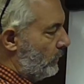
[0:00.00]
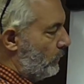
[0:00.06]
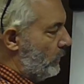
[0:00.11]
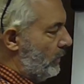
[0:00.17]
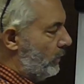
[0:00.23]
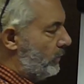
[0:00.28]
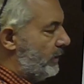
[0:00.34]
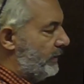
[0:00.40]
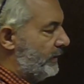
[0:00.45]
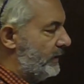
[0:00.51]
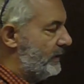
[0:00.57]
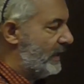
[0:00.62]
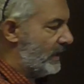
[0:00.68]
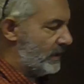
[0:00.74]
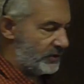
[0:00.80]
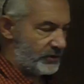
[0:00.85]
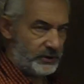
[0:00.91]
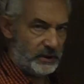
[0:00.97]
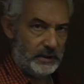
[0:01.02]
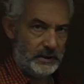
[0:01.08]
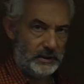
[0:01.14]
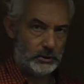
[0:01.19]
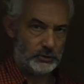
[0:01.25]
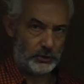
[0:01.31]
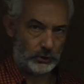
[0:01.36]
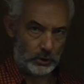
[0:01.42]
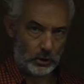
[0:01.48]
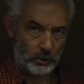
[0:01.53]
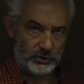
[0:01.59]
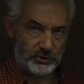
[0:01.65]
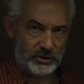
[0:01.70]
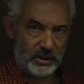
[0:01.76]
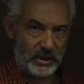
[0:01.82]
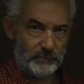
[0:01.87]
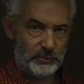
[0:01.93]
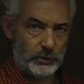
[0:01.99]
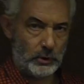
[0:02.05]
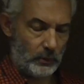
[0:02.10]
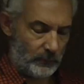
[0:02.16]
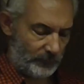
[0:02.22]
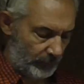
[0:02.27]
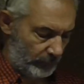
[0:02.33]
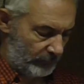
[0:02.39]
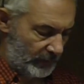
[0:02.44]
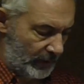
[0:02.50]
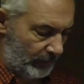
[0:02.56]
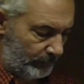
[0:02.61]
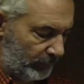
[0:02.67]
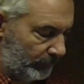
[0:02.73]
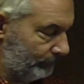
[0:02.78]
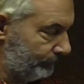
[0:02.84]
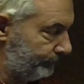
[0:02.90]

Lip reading: we look at the next key concepts of the WRAP.